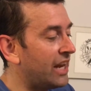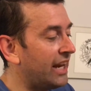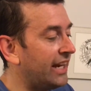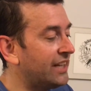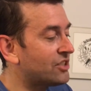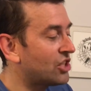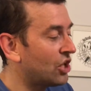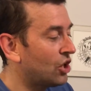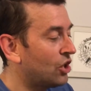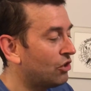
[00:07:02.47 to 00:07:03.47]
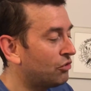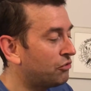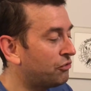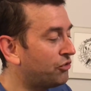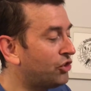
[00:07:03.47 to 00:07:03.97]
8
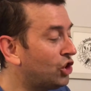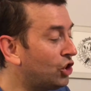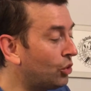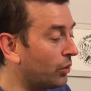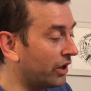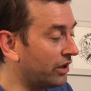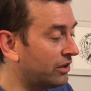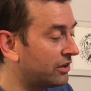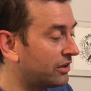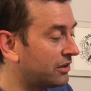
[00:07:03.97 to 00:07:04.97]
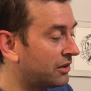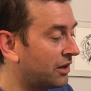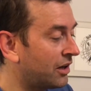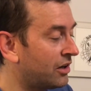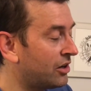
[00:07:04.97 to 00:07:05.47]
fewer.
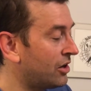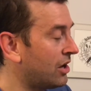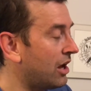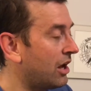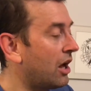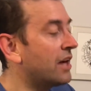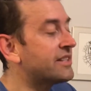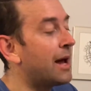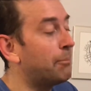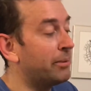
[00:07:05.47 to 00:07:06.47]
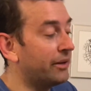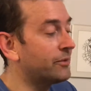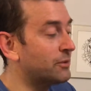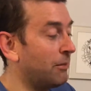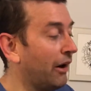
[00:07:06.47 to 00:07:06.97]
It's not Bill, it
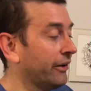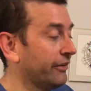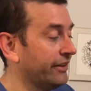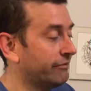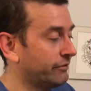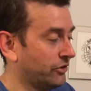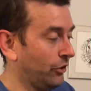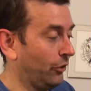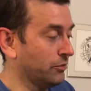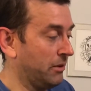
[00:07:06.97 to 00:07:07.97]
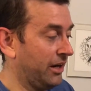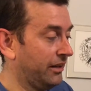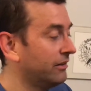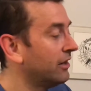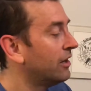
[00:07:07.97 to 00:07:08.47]
was Margaret. Excuse me.
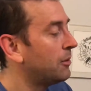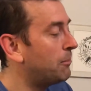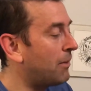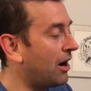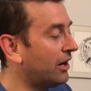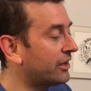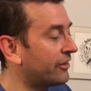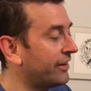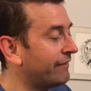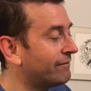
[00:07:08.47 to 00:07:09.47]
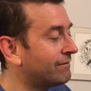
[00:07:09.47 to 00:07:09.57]
Margaret